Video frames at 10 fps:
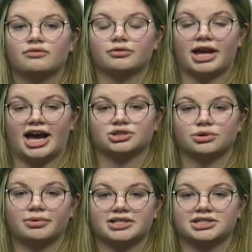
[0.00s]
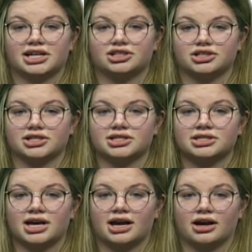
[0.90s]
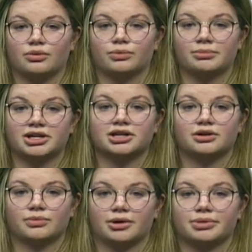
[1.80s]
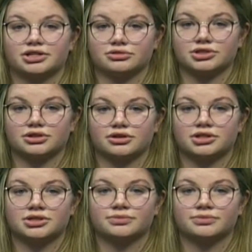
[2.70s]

For casual presentations, women can wear pencil skirts